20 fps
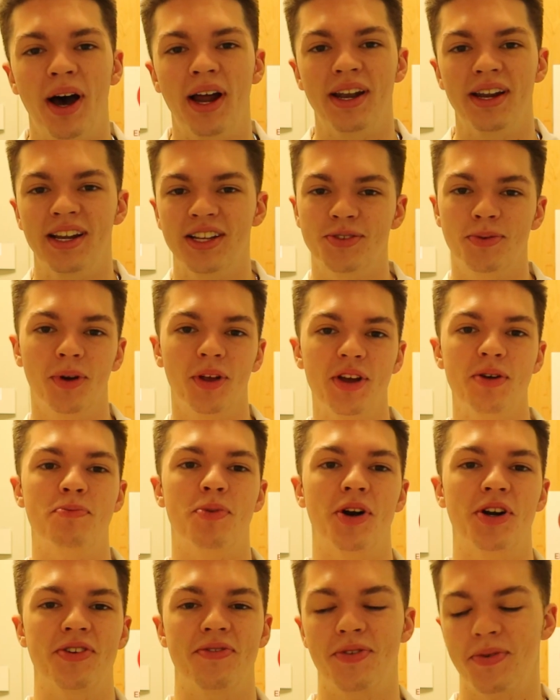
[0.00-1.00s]
But it's really
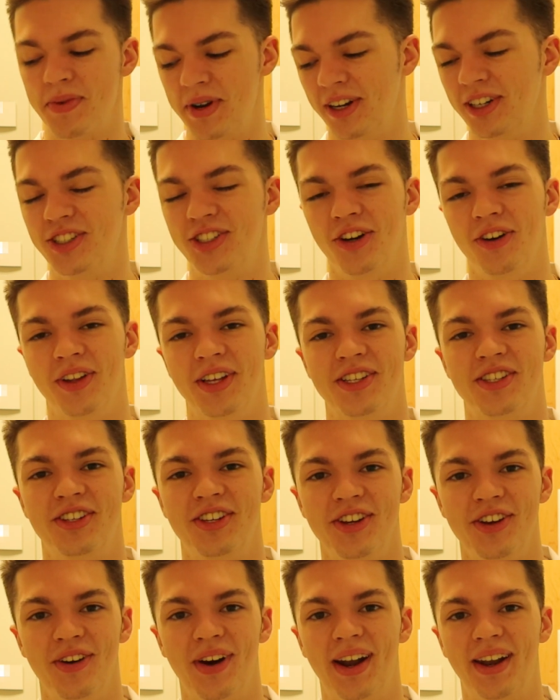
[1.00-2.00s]
important for me to show
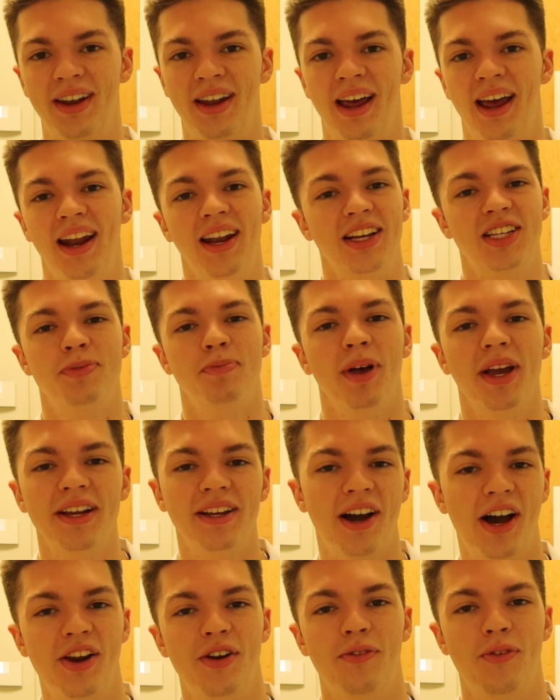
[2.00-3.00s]
this to you and
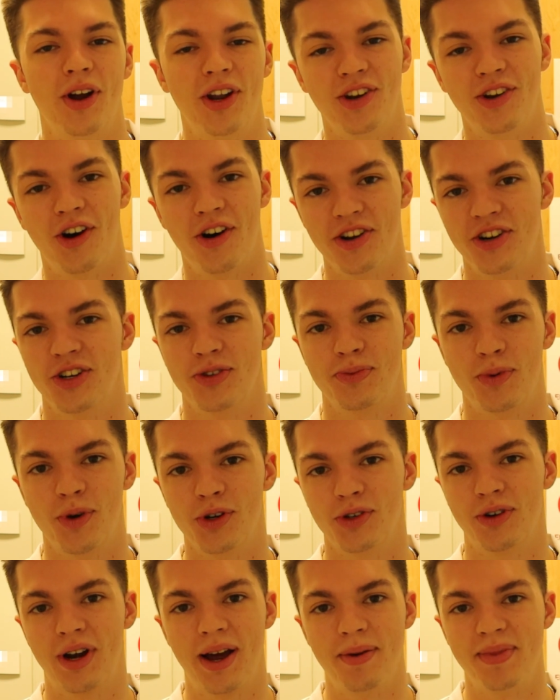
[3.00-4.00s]
explain kind of what an honors
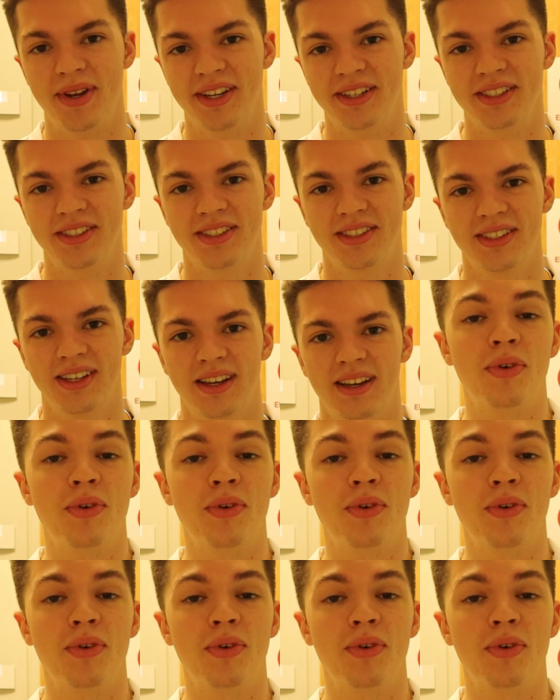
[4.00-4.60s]
program is.